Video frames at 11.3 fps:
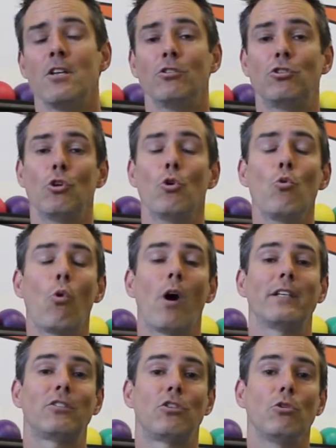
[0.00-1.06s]
Do
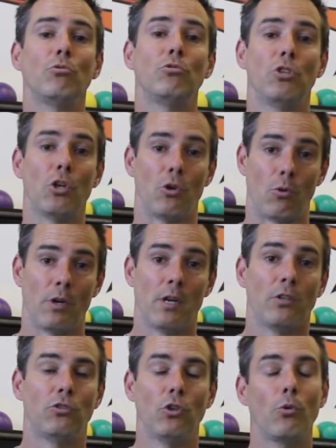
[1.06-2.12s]
what you do.
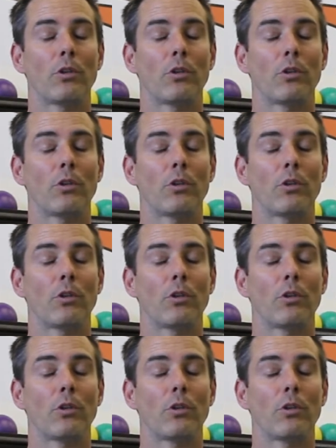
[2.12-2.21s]
Do